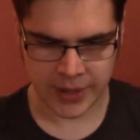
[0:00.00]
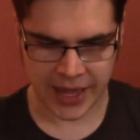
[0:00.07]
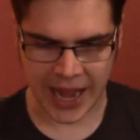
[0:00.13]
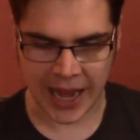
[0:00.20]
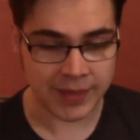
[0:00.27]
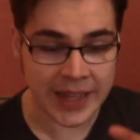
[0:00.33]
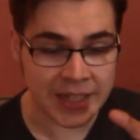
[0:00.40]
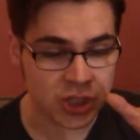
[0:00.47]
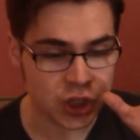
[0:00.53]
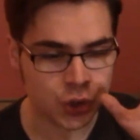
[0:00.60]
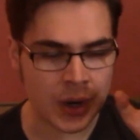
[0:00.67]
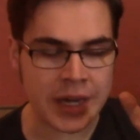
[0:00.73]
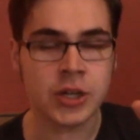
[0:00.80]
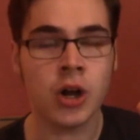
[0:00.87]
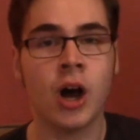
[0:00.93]
"and then
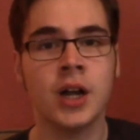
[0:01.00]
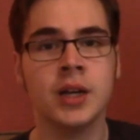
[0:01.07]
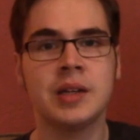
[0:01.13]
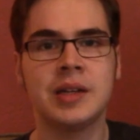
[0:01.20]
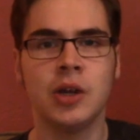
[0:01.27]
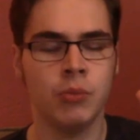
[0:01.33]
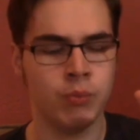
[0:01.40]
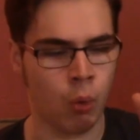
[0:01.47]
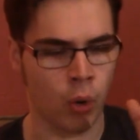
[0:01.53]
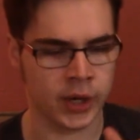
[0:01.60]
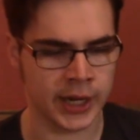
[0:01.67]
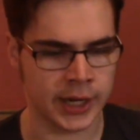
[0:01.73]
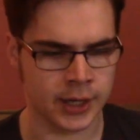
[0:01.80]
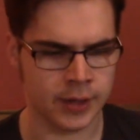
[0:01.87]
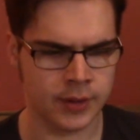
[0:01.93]
straight on till
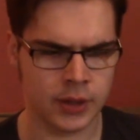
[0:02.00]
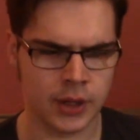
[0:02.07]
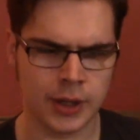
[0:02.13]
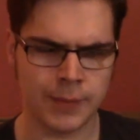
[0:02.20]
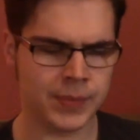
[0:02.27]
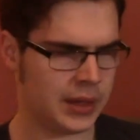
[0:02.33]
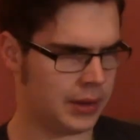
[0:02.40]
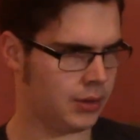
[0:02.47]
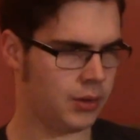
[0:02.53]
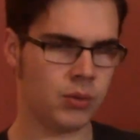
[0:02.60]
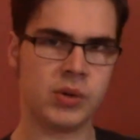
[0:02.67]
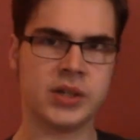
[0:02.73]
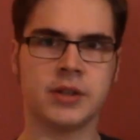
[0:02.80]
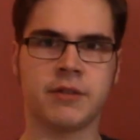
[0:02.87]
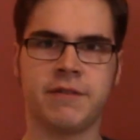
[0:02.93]
morning."
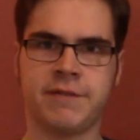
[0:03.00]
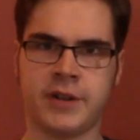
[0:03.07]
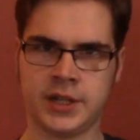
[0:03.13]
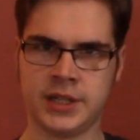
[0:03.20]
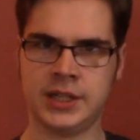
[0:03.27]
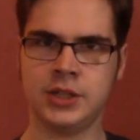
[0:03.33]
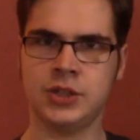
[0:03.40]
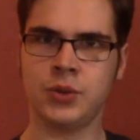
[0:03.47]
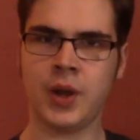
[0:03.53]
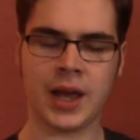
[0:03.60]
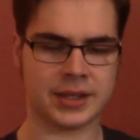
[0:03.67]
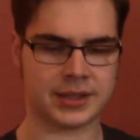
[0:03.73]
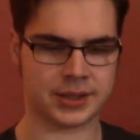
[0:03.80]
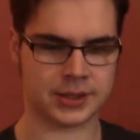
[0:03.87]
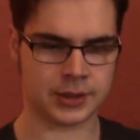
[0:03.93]
"What a funny
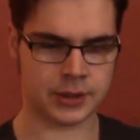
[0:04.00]
address."